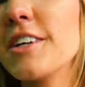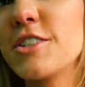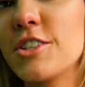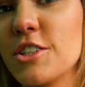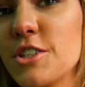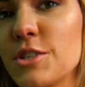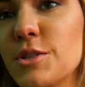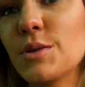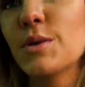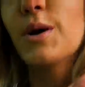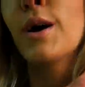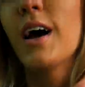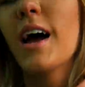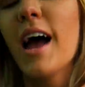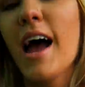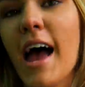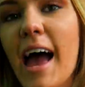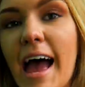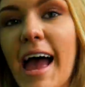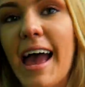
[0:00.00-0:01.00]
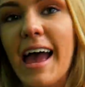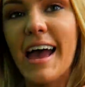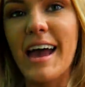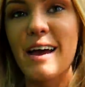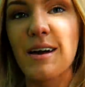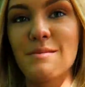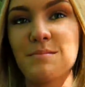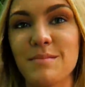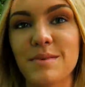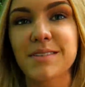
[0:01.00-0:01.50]
and do
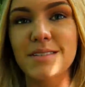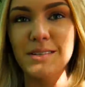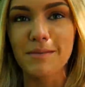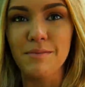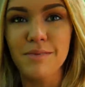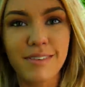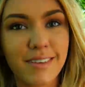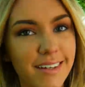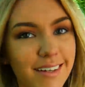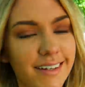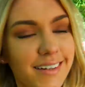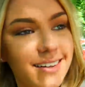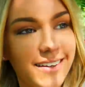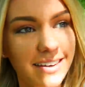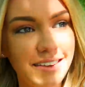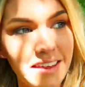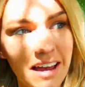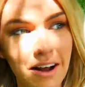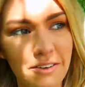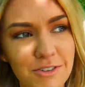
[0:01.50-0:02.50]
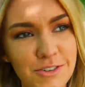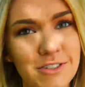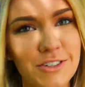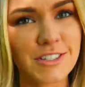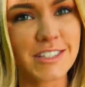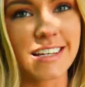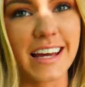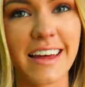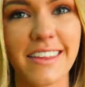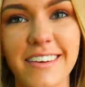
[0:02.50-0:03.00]
um, something in the
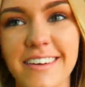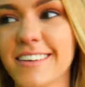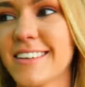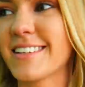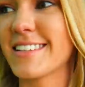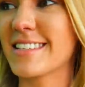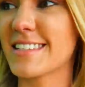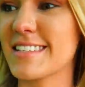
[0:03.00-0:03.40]
afternoon together,